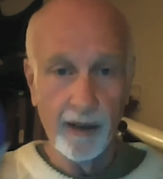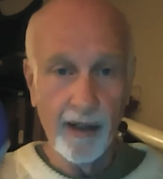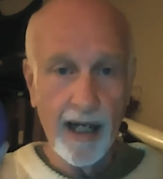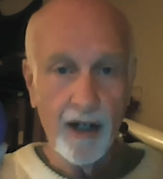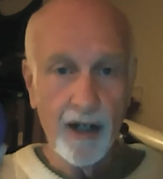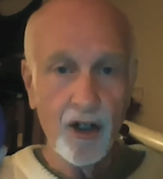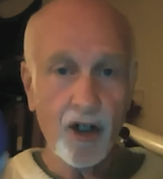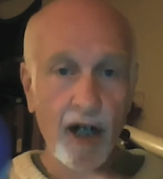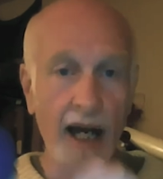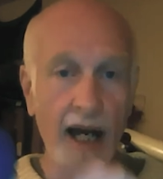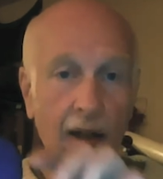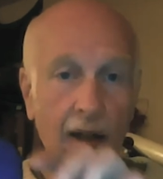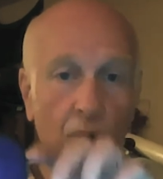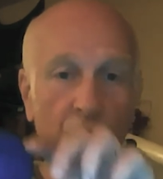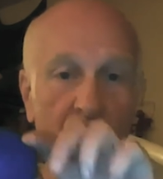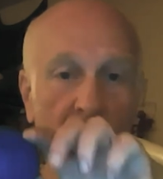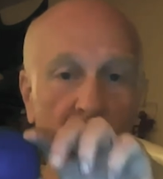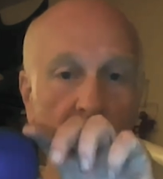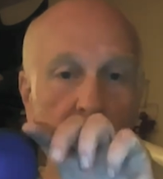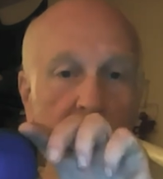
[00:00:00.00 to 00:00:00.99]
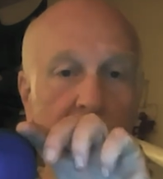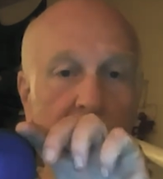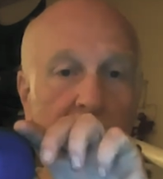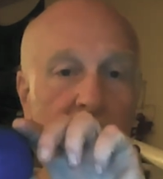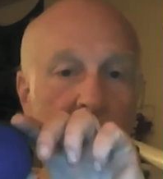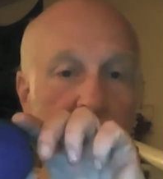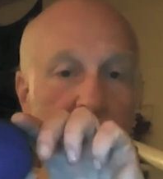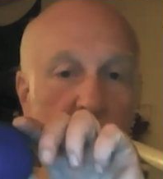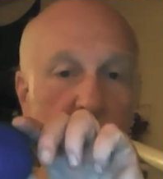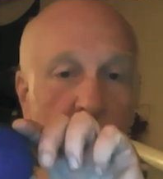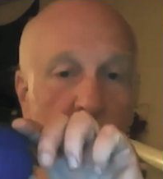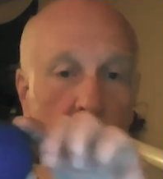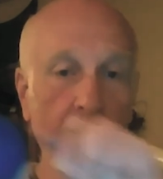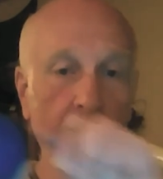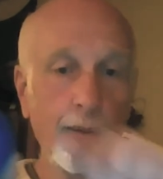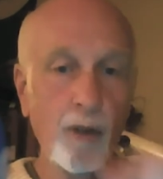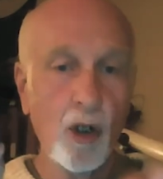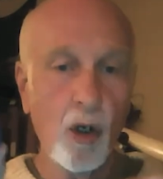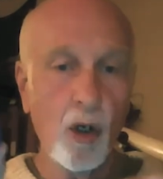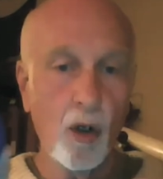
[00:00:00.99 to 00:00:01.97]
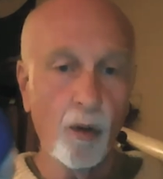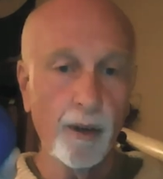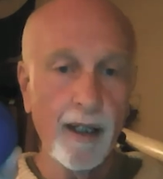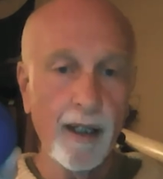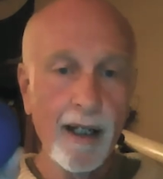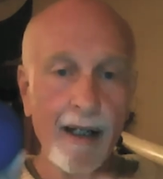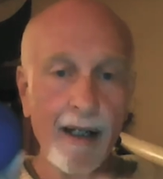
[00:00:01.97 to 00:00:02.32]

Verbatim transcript: That shadow is shaped like an ice cream cone.